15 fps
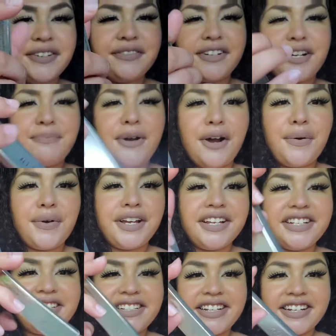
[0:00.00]
I'm
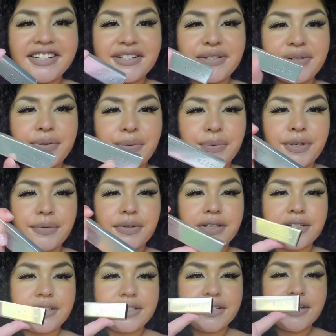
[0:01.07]
always like so weird with
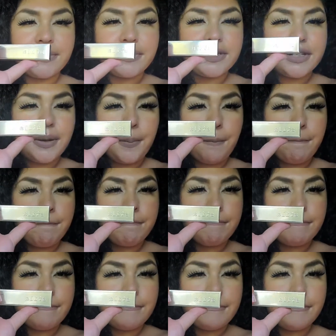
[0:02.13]
this CMC.
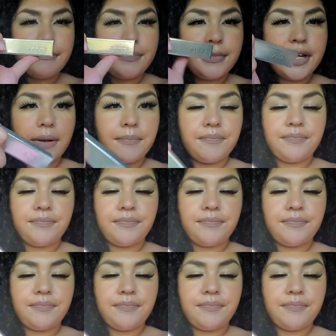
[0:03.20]
Yeah,